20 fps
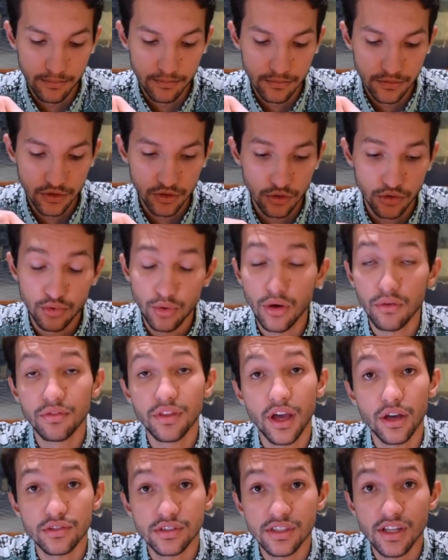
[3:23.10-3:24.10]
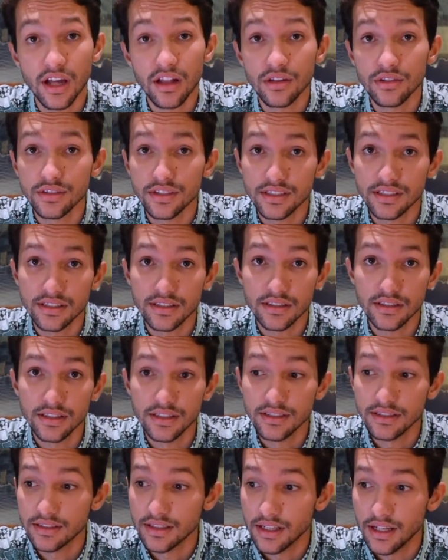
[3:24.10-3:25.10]
so $12,000
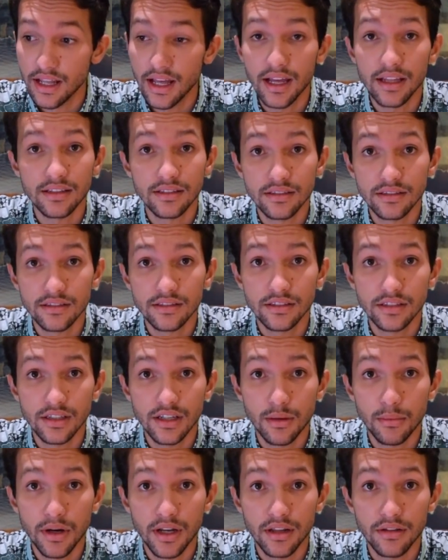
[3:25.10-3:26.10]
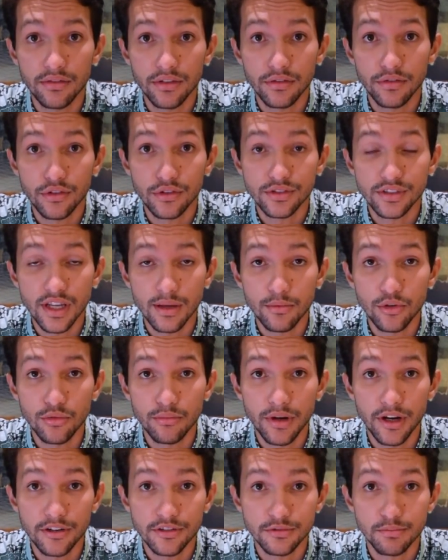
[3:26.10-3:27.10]
is a lot to come out of a first-time home
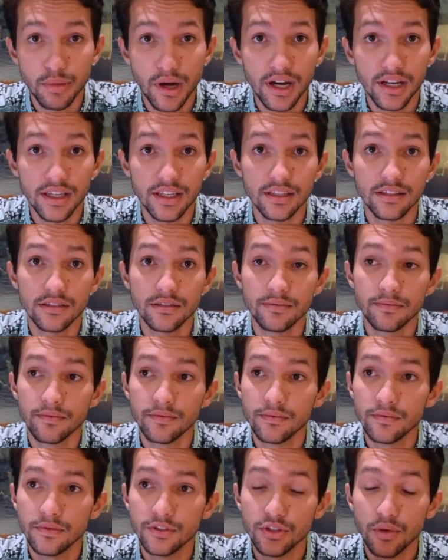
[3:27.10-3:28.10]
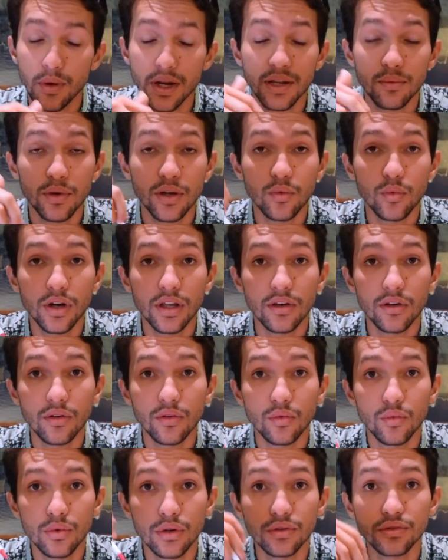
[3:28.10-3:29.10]
buyer's pocket. So anyway,
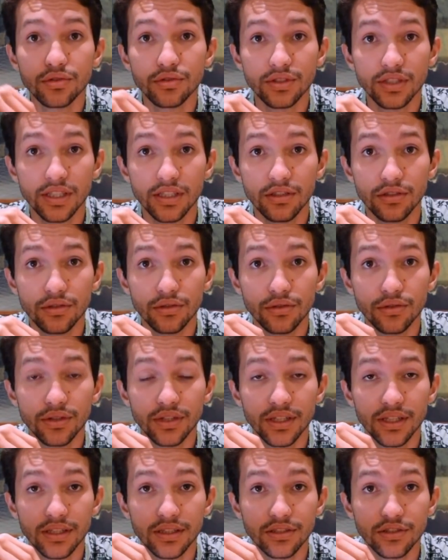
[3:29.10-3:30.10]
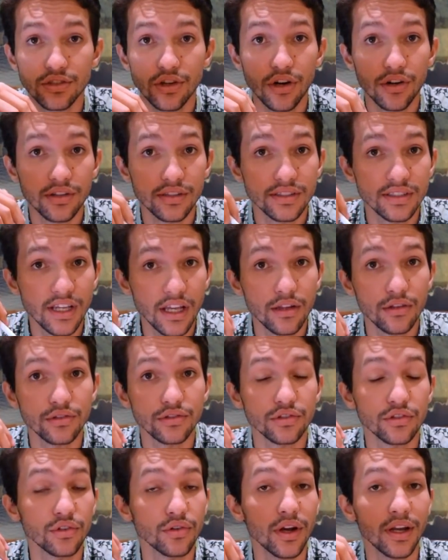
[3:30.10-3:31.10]
what realtors can do is called a
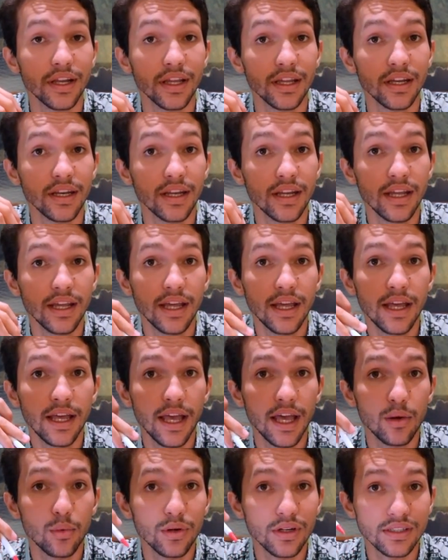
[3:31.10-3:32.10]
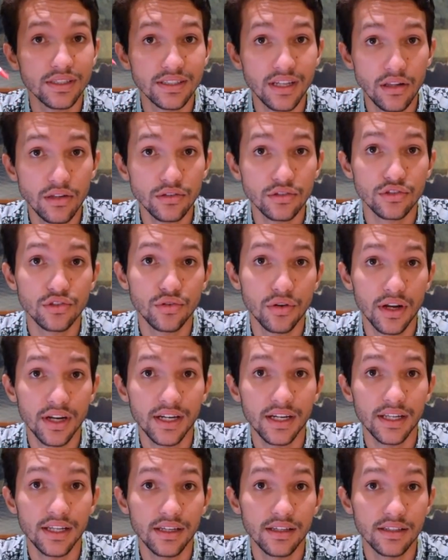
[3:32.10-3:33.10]
seller's credit. And what a seller's
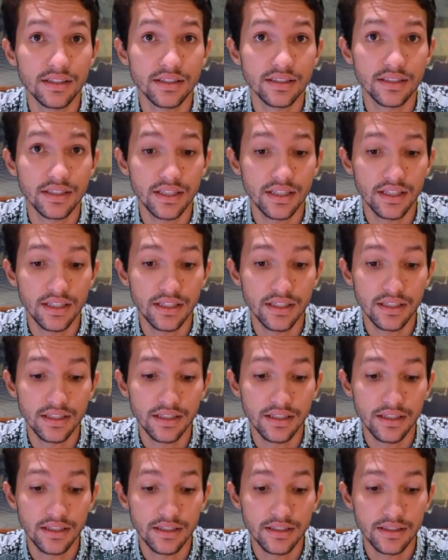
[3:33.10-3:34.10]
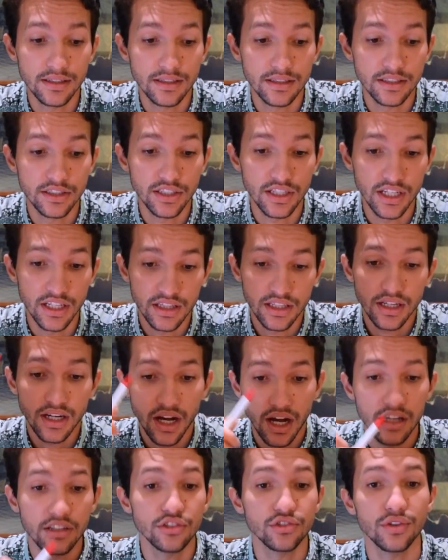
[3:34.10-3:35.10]
credit is in the
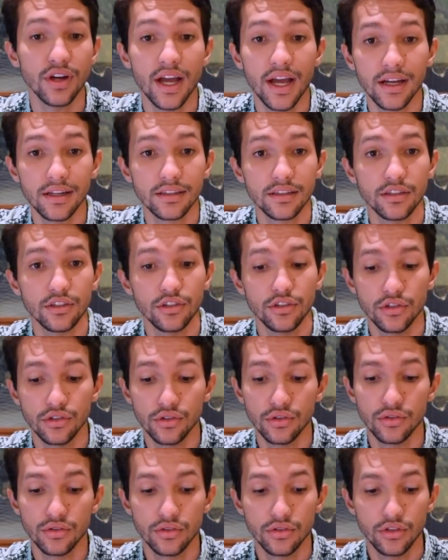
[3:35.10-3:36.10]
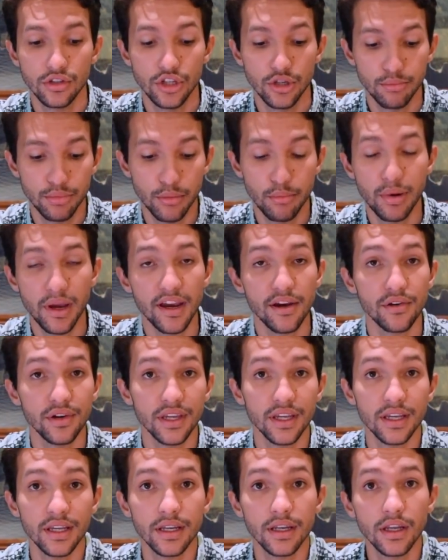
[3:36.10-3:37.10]
contract, you're
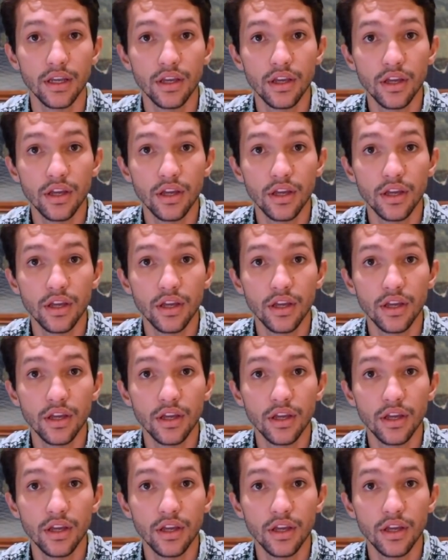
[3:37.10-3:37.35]
preparing it,